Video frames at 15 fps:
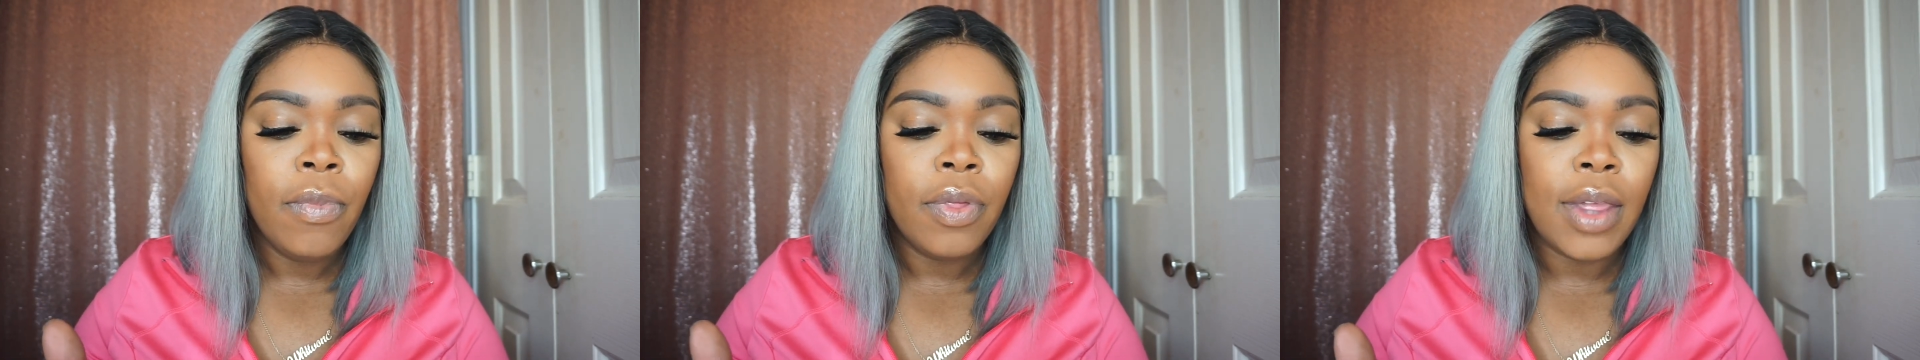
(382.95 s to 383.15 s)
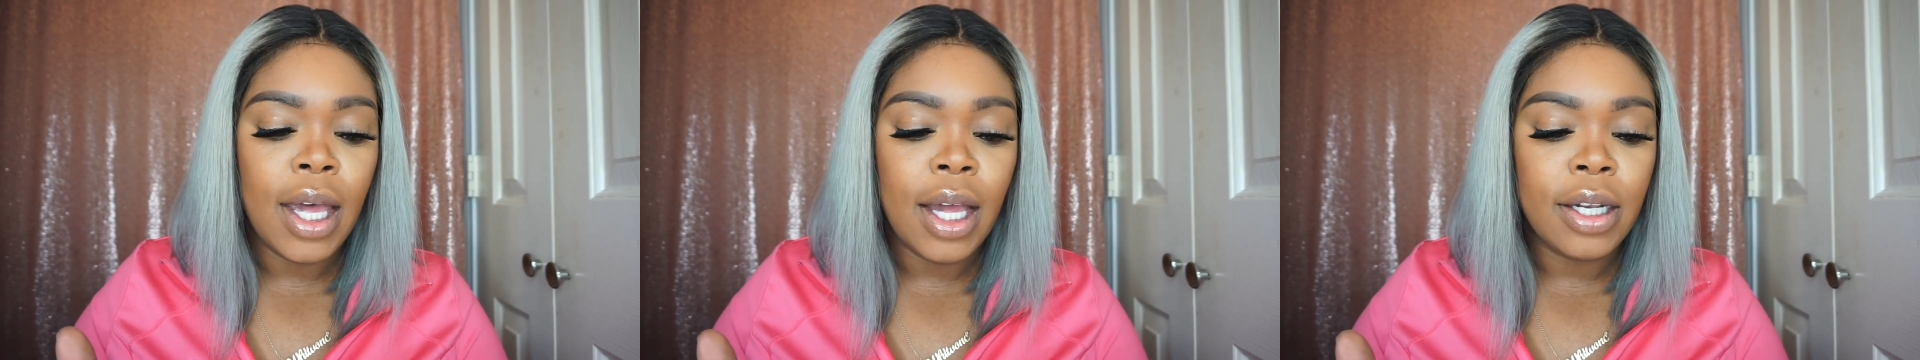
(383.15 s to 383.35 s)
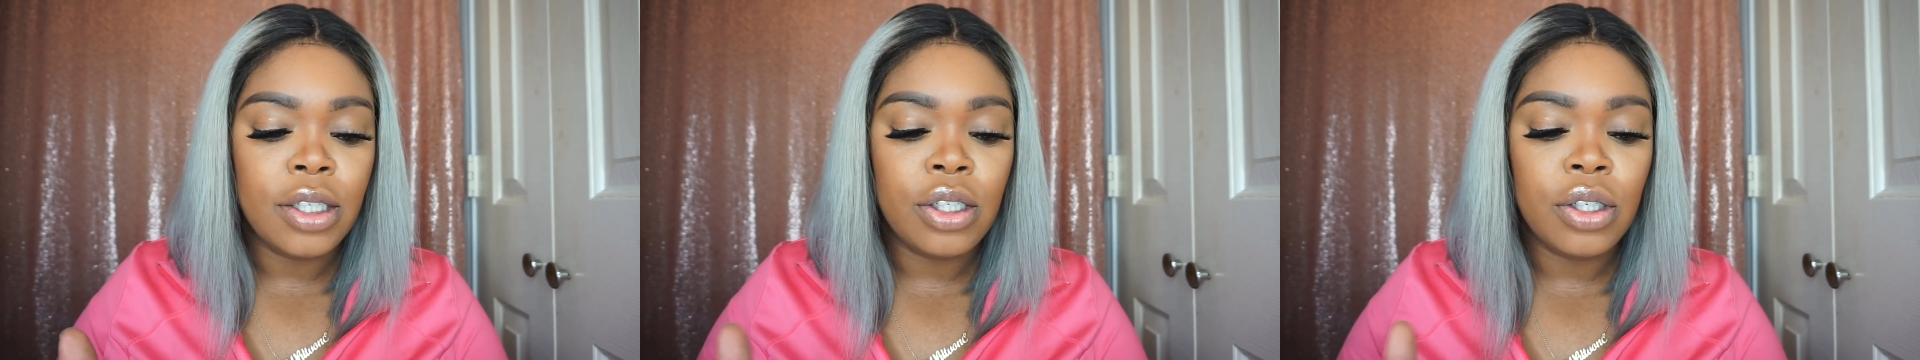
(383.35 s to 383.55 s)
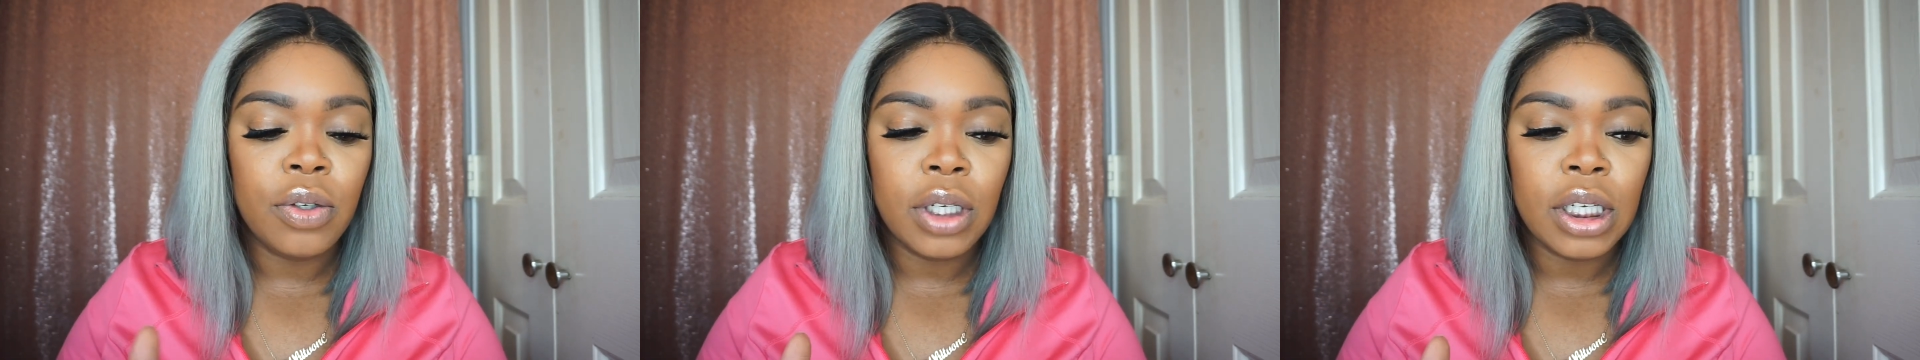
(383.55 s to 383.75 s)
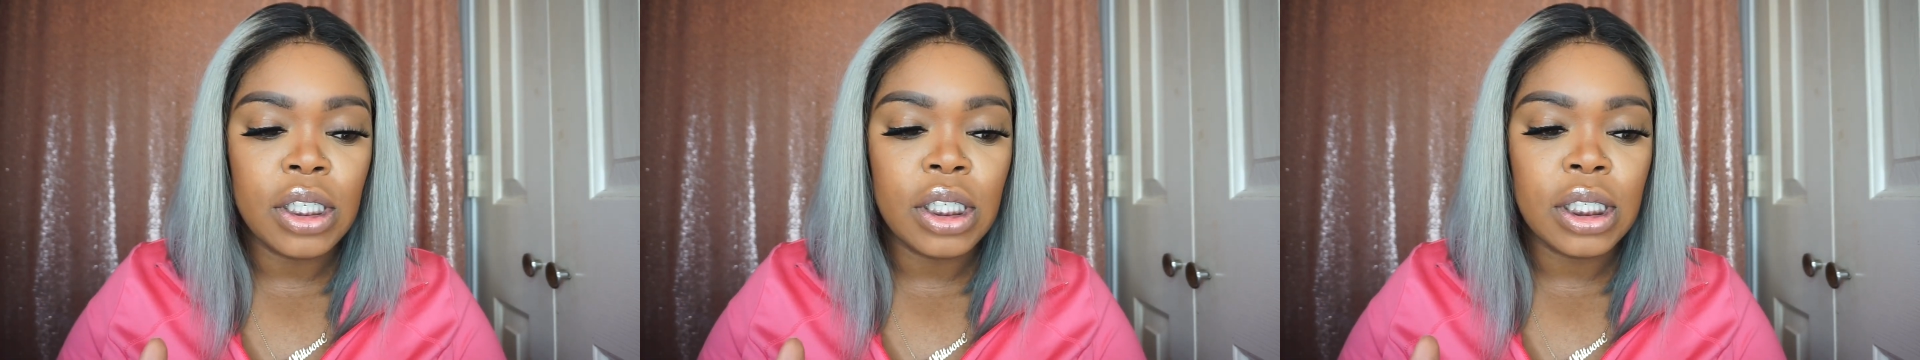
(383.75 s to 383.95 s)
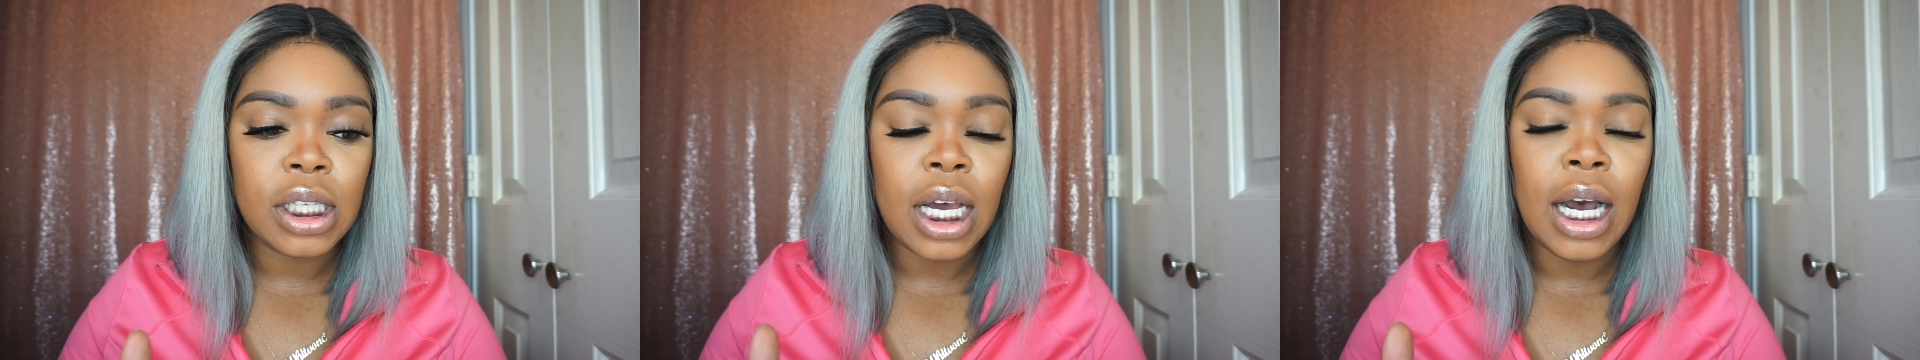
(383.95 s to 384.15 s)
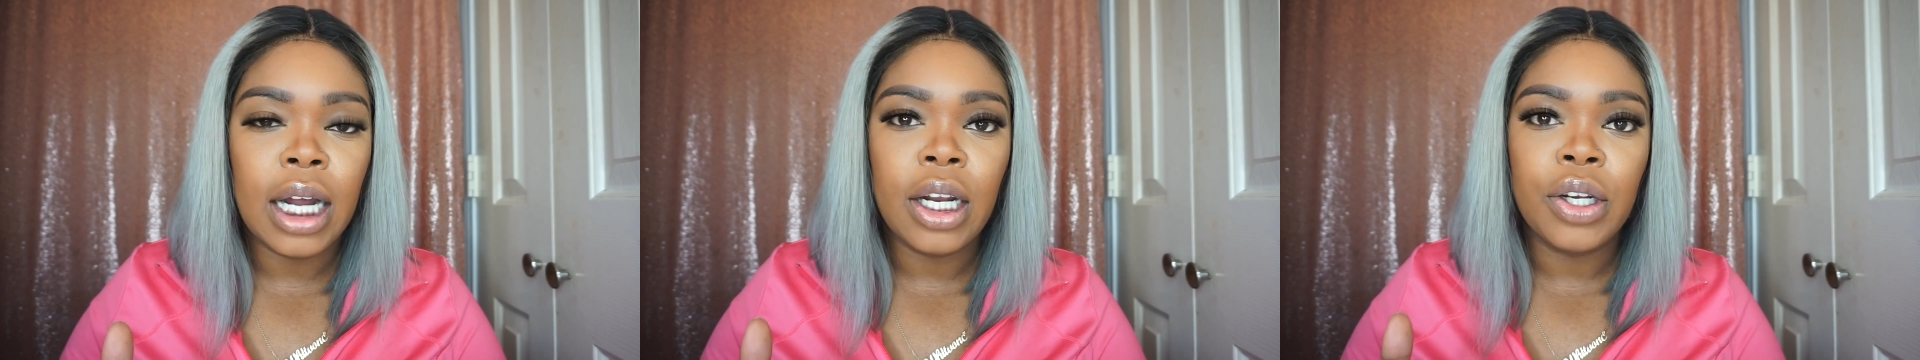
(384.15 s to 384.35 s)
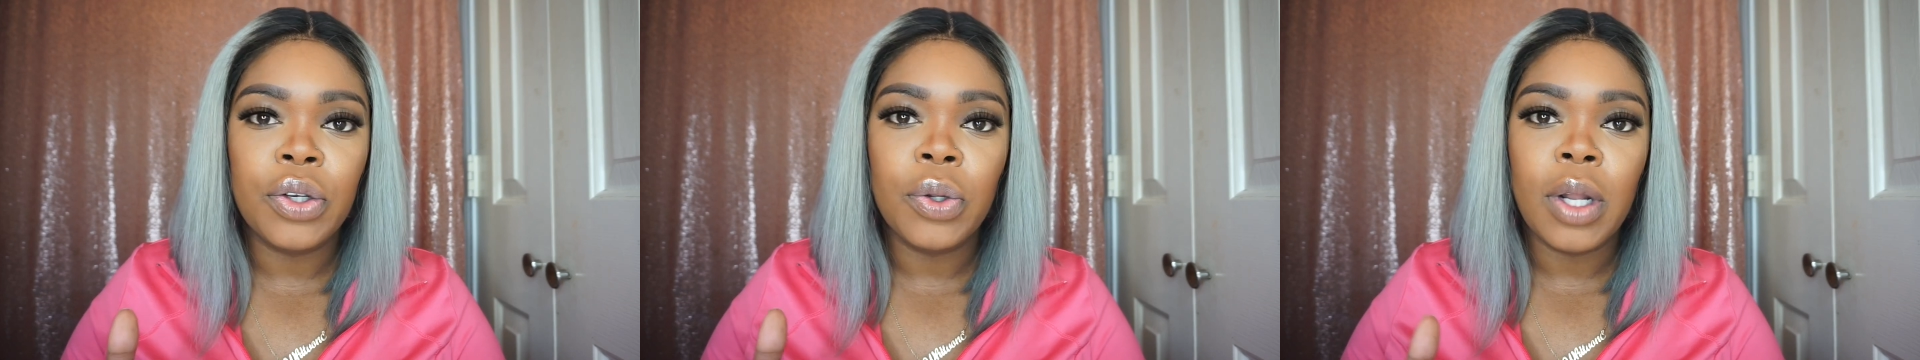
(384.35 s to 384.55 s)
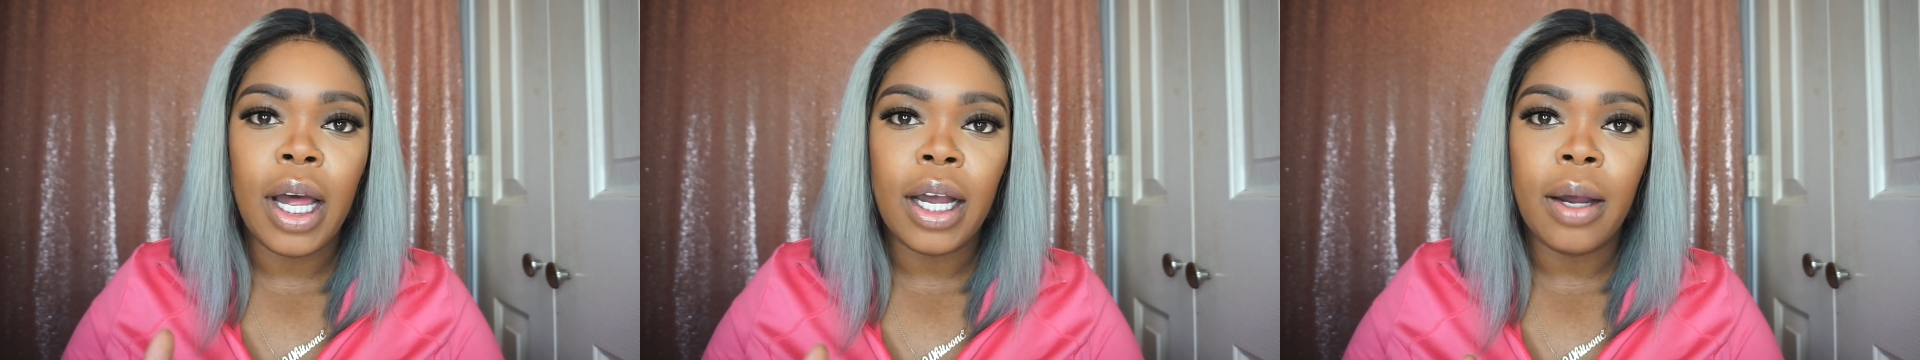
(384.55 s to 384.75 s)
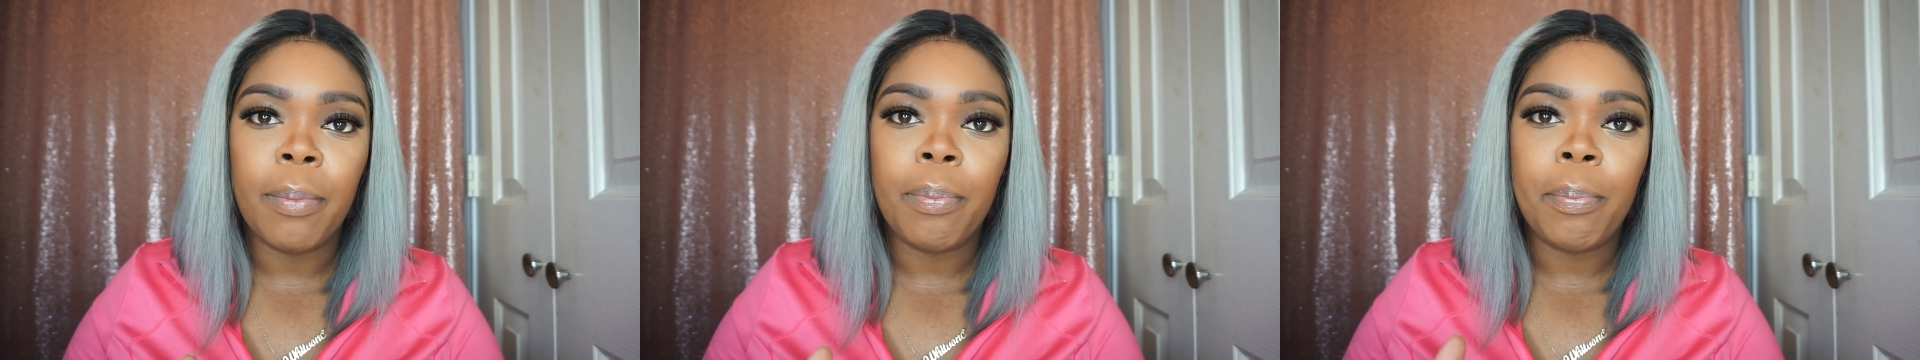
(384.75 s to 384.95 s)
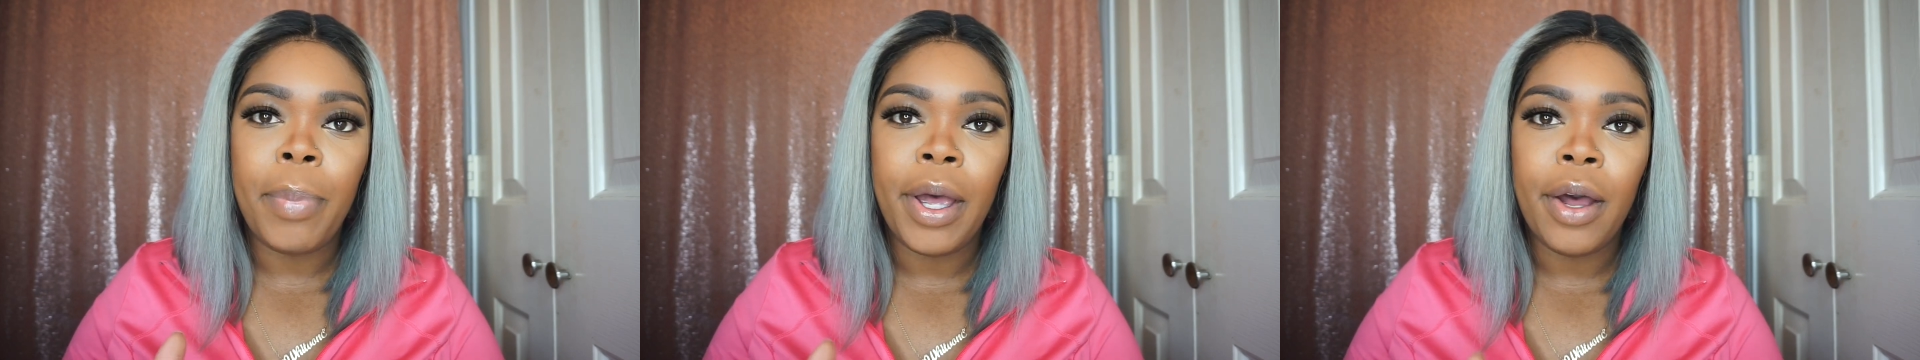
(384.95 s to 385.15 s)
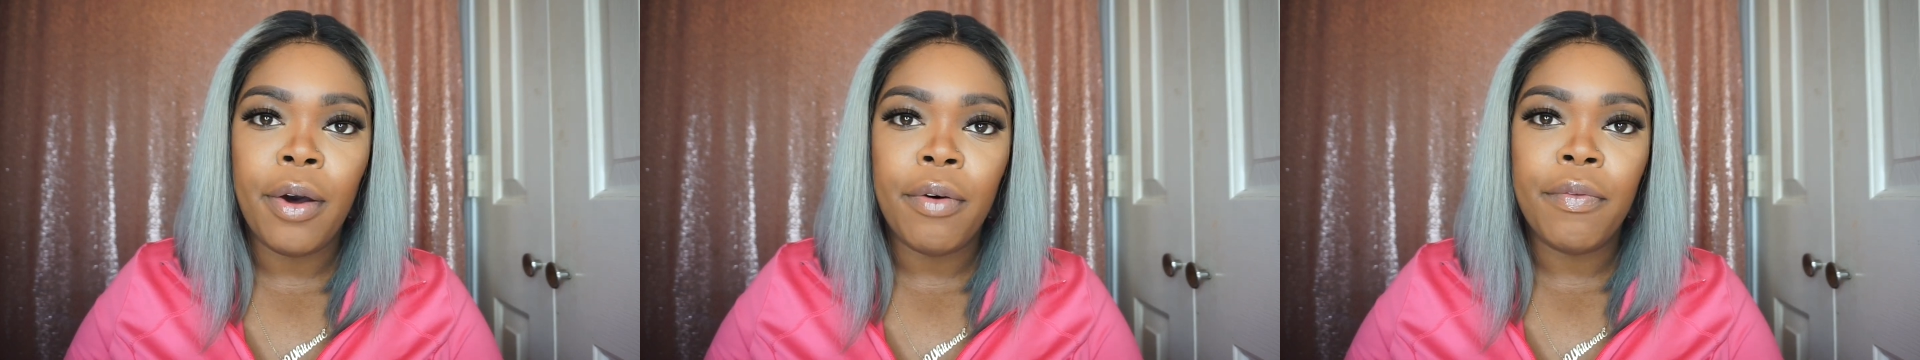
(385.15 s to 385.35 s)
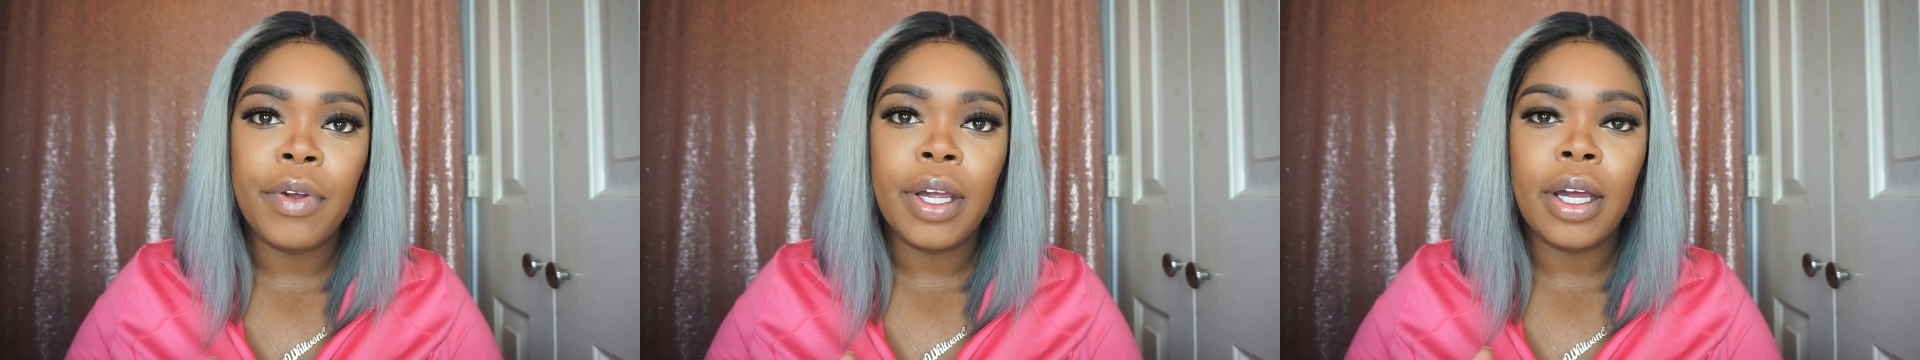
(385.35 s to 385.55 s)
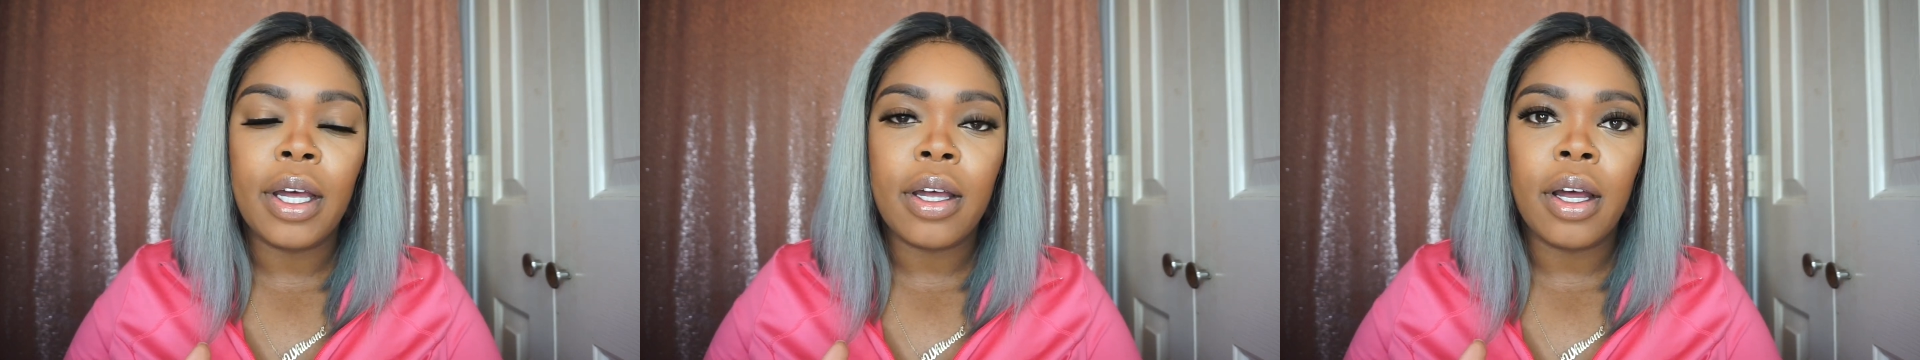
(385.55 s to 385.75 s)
that you can just kind of do like a pelvic